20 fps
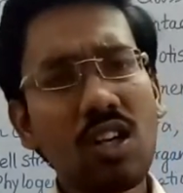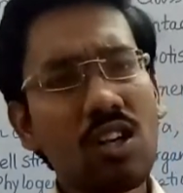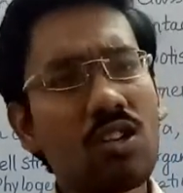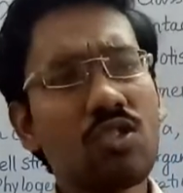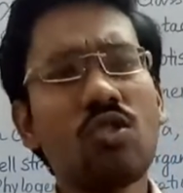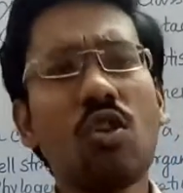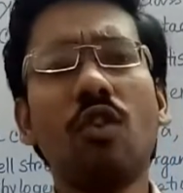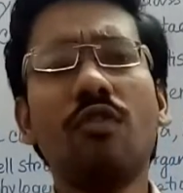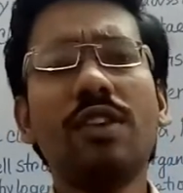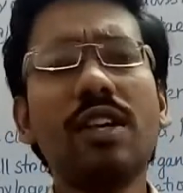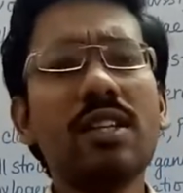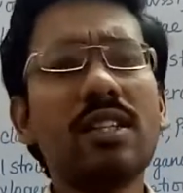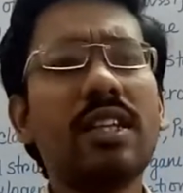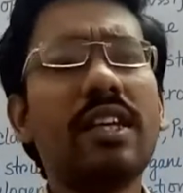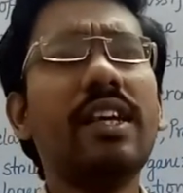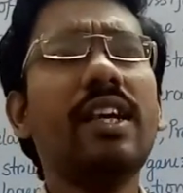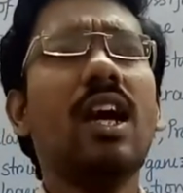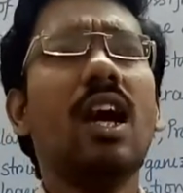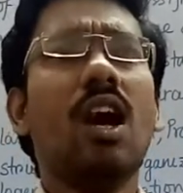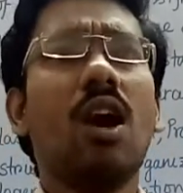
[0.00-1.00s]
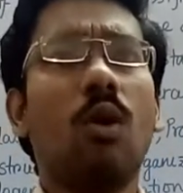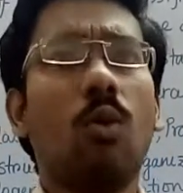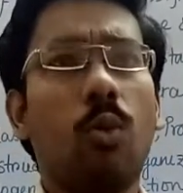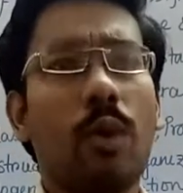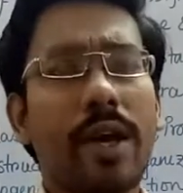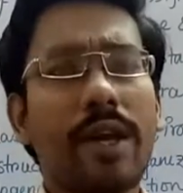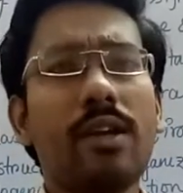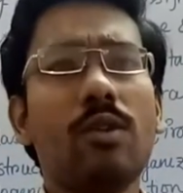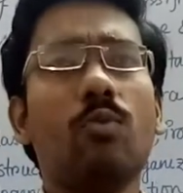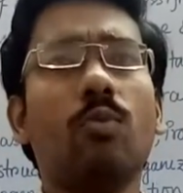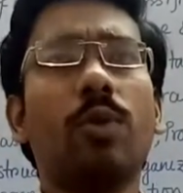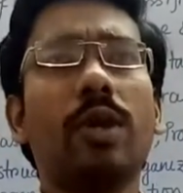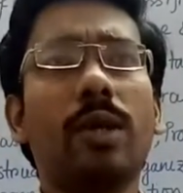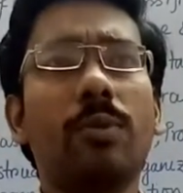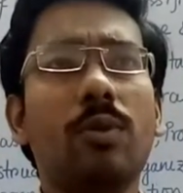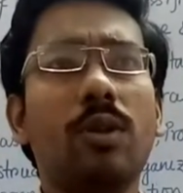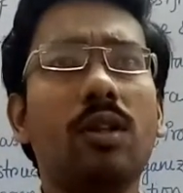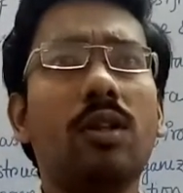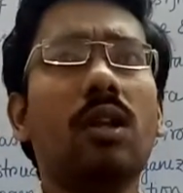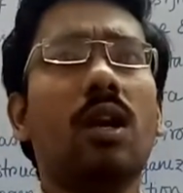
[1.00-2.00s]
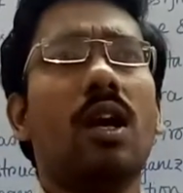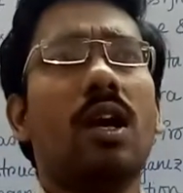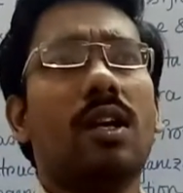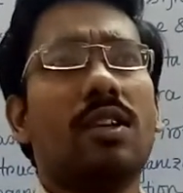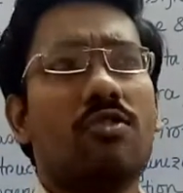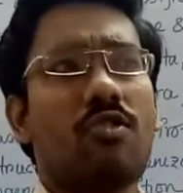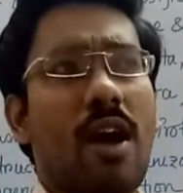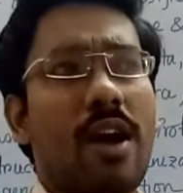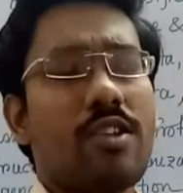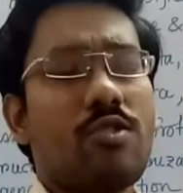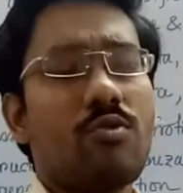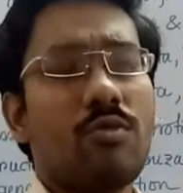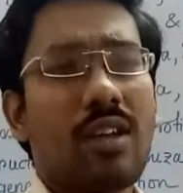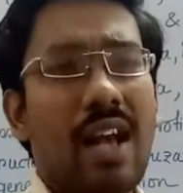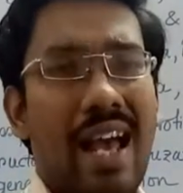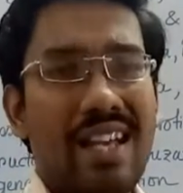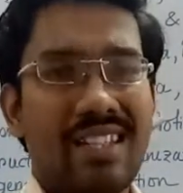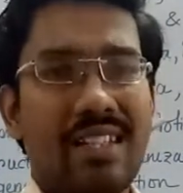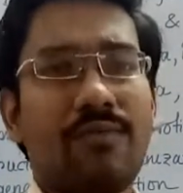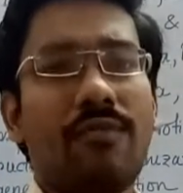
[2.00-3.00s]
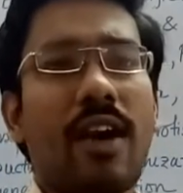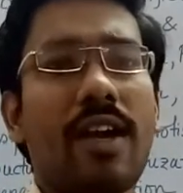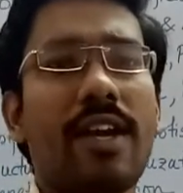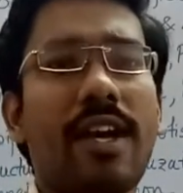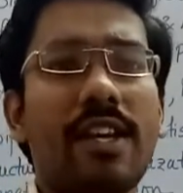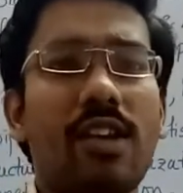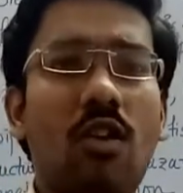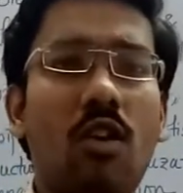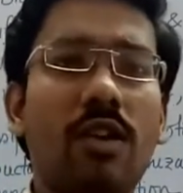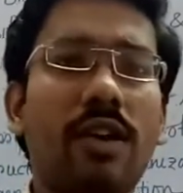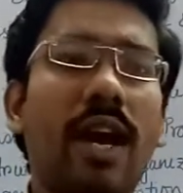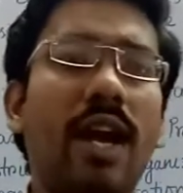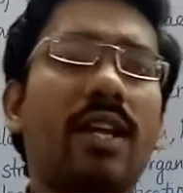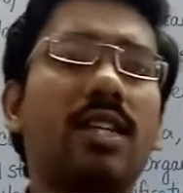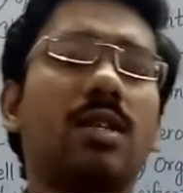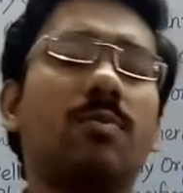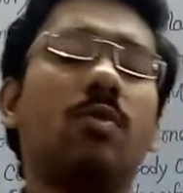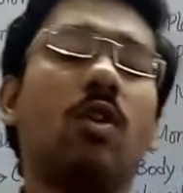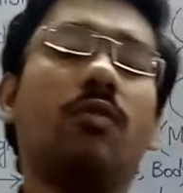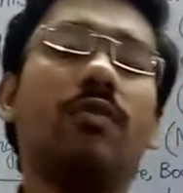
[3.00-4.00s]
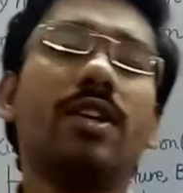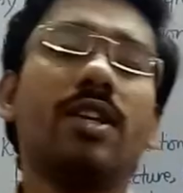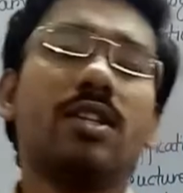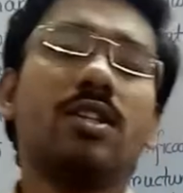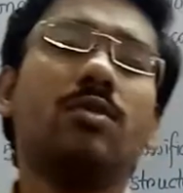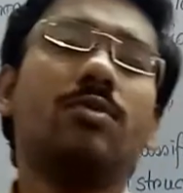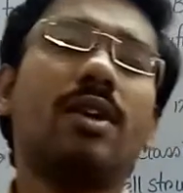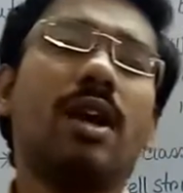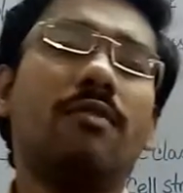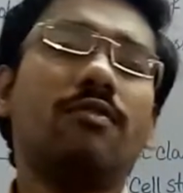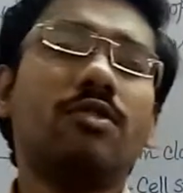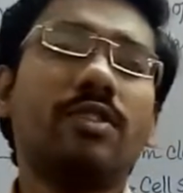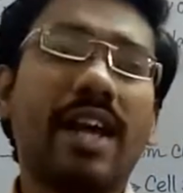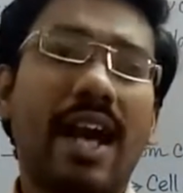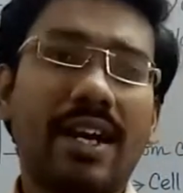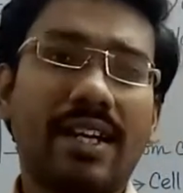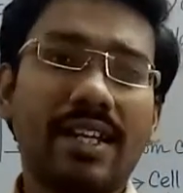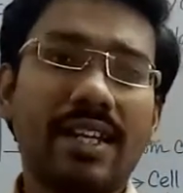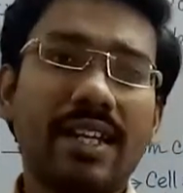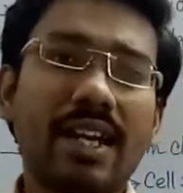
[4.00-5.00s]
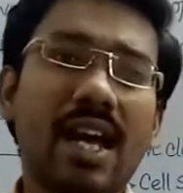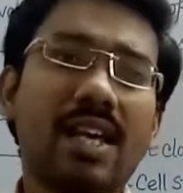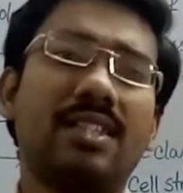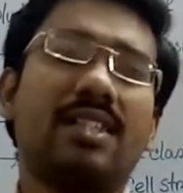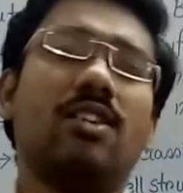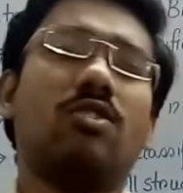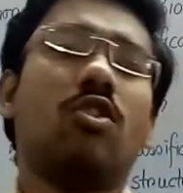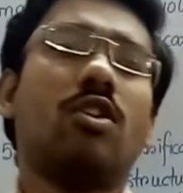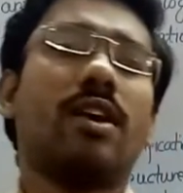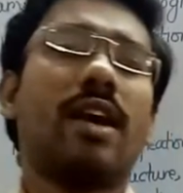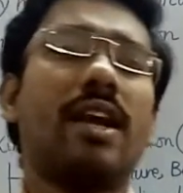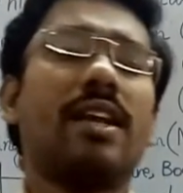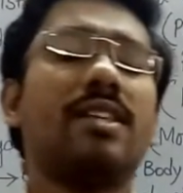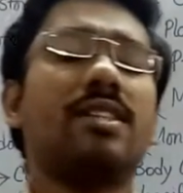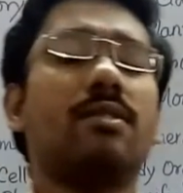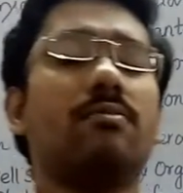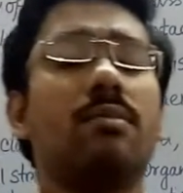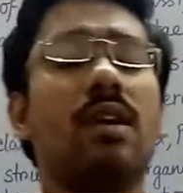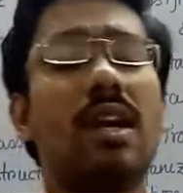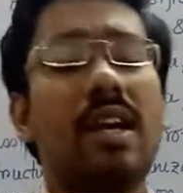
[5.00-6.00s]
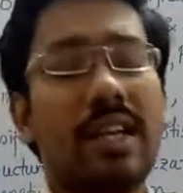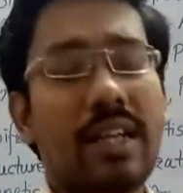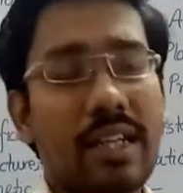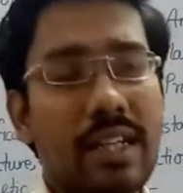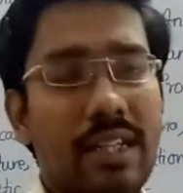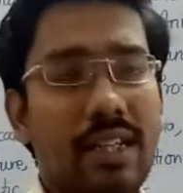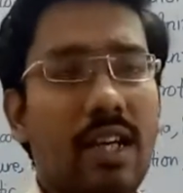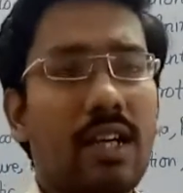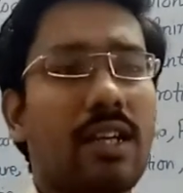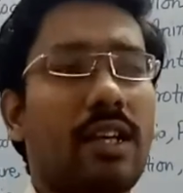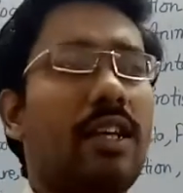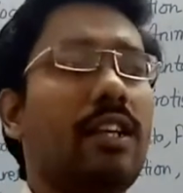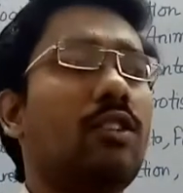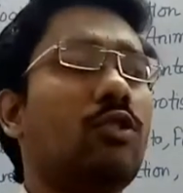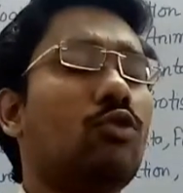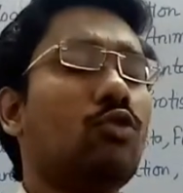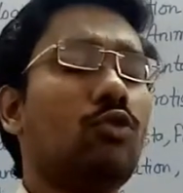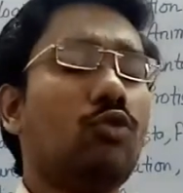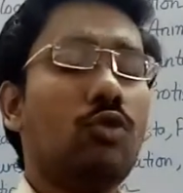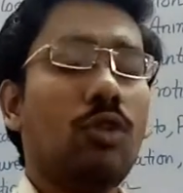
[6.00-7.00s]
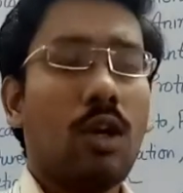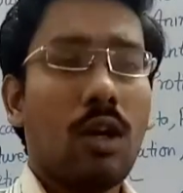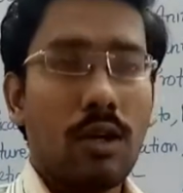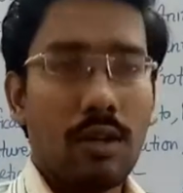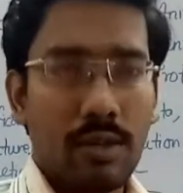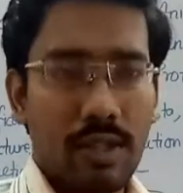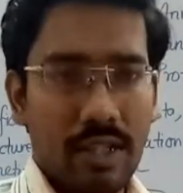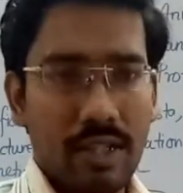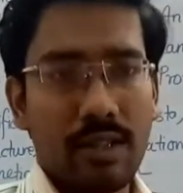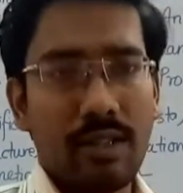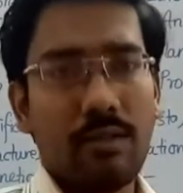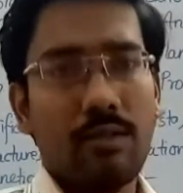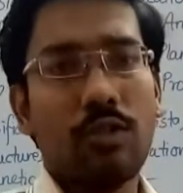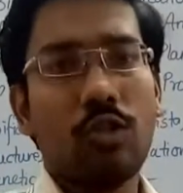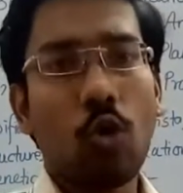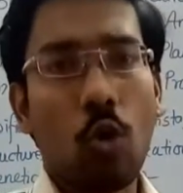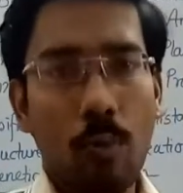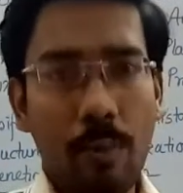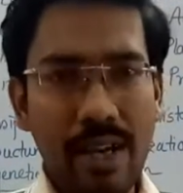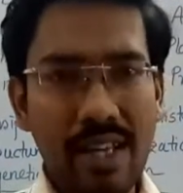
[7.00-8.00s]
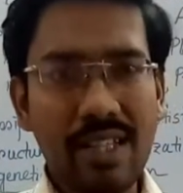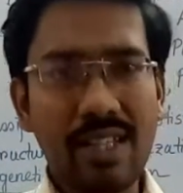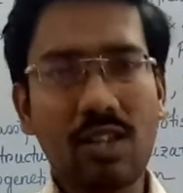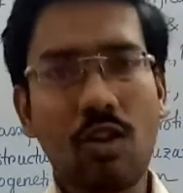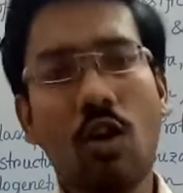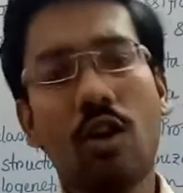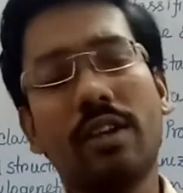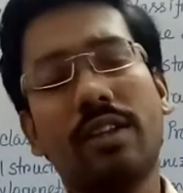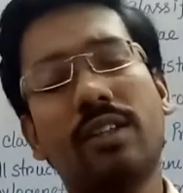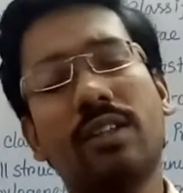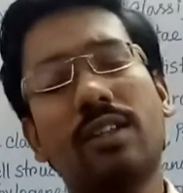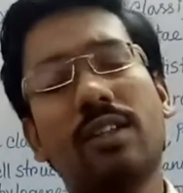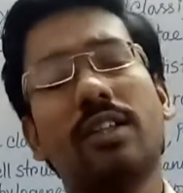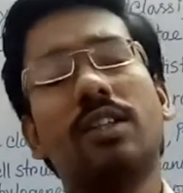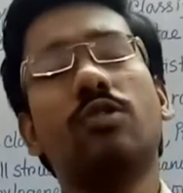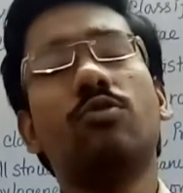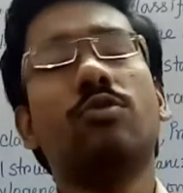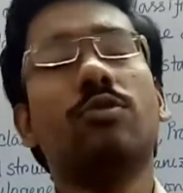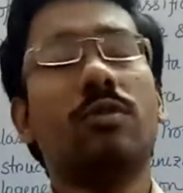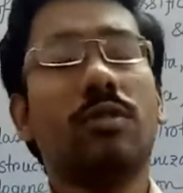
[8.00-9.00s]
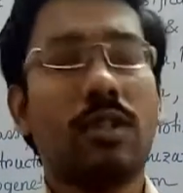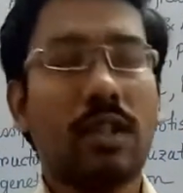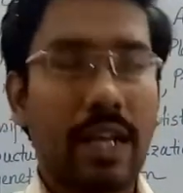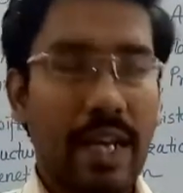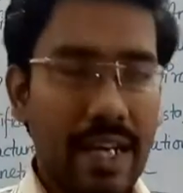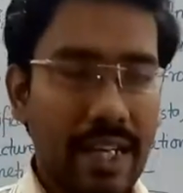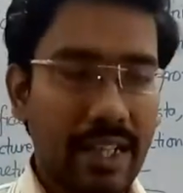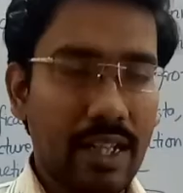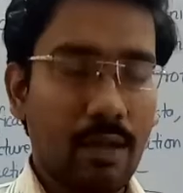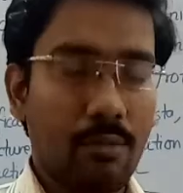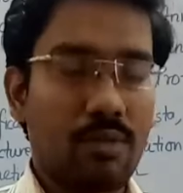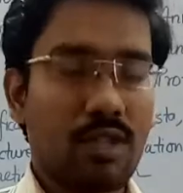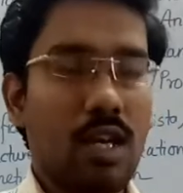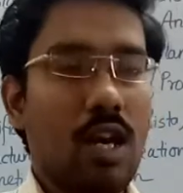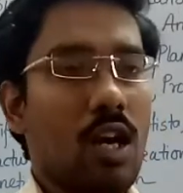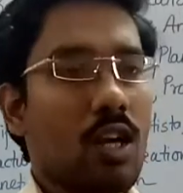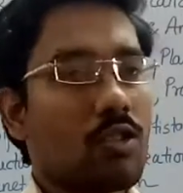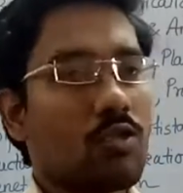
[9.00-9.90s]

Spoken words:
So obviously when we will try to classify any organism, obviously we have to categorize that organism either into domains or either into the kingdoms.